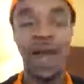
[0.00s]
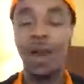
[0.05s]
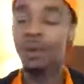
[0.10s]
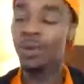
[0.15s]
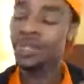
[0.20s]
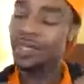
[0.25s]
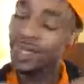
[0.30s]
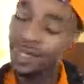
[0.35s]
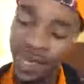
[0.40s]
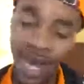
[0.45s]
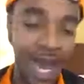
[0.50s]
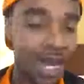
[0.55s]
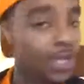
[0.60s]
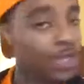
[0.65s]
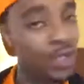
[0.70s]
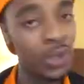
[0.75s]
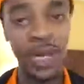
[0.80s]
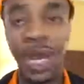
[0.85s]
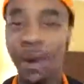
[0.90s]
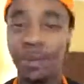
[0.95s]
I did
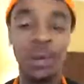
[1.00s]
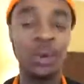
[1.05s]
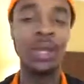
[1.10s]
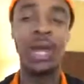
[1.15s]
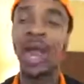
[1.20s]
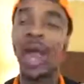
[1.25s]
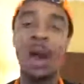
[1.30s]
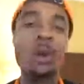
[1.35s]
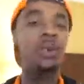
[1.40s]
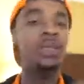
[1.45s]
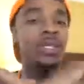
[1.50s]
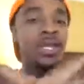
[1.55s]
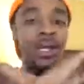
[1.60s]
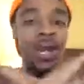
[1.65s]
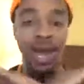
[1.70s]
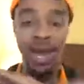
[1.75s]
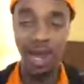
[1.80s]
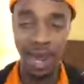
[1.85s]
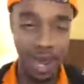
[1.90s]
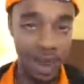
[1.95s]
not do that, bro. Like I was
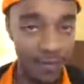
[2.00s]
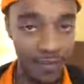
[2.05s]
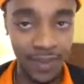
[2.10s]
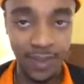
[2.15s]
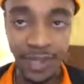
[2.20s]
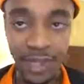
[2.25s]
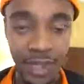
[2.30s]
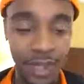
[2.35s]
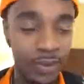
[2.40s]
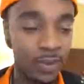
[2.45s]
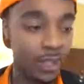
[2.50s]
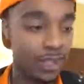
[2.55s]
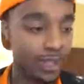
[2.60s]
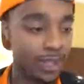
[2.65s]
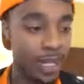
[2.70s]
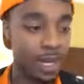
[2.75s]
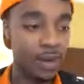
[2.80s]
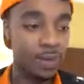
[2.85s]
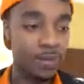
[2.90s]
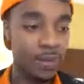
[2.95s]
denying everything he was
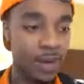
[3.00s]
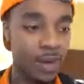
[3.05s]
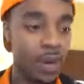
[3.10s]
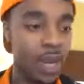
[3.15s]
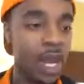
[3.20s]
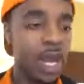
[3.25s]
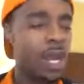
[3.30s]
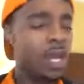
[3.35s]
saying, bro.